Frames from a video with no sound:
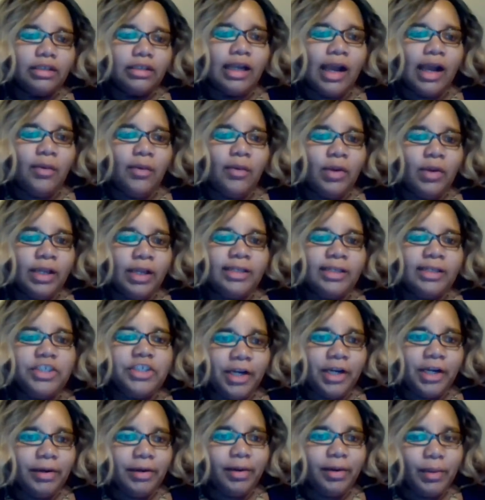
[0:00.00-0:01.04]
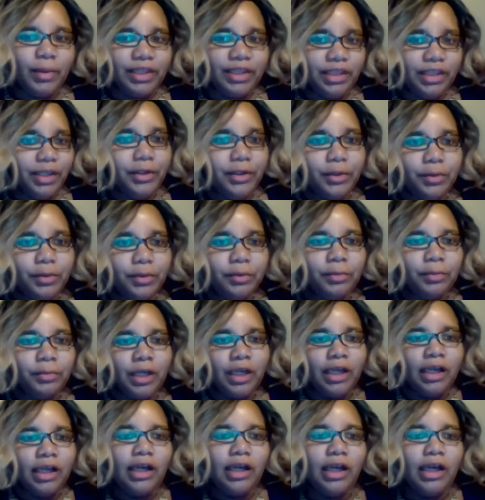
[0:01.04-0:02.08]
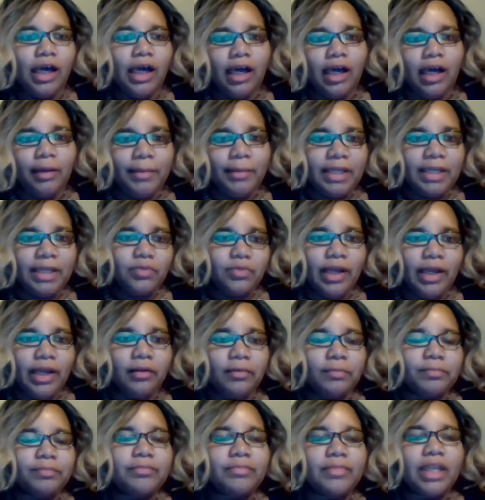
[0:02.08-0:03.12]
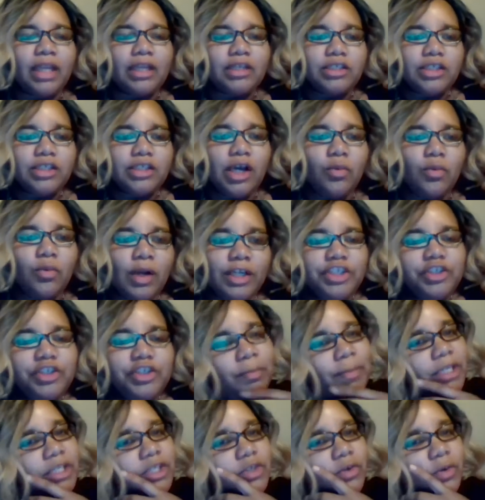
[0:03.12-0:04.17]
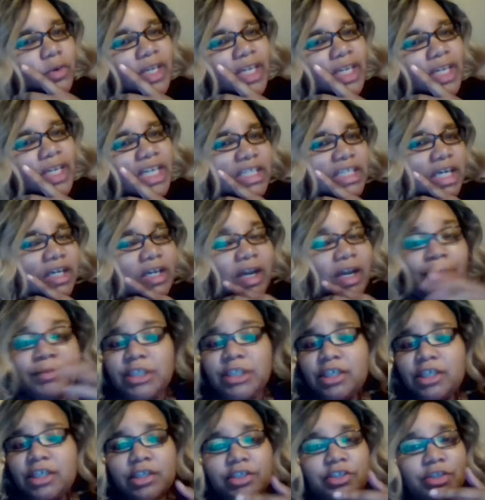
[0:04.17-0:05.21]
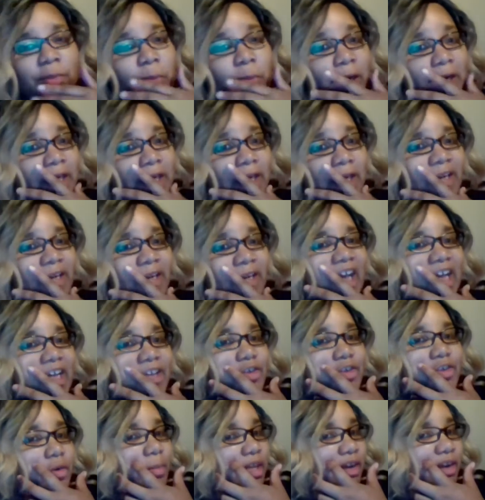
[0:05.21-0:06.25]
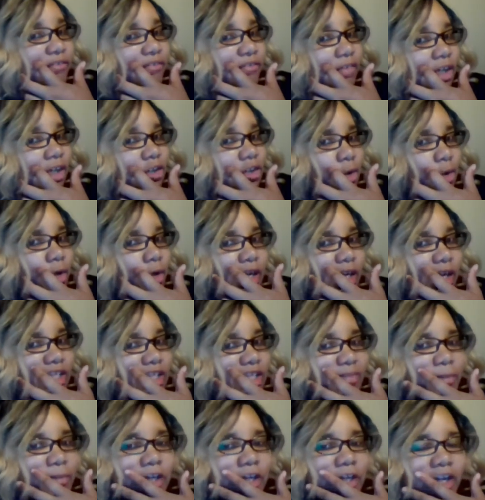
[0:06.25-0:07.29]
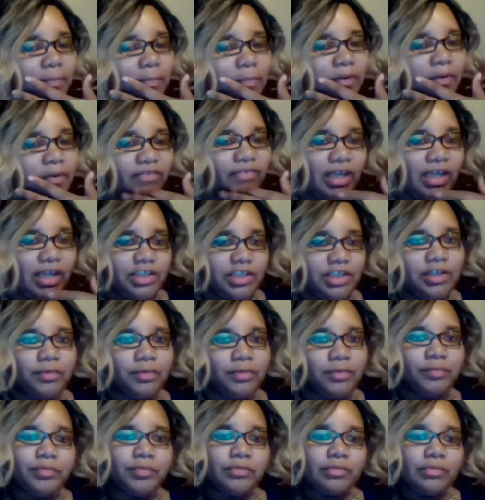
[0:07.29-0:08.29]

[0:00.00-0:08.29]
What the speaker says: I want to share it with you as well. So what you'll be doing is, I'm just going to jump right in. You'll be a virtual customer care professional.